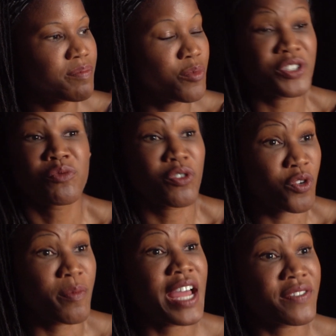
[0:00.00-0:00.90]
prison
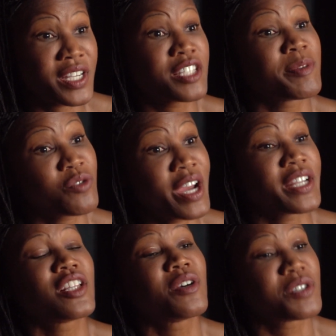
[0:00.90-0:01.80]
reform advocates have been trying
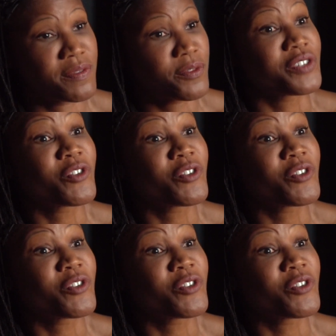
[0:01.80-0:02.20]
to close it for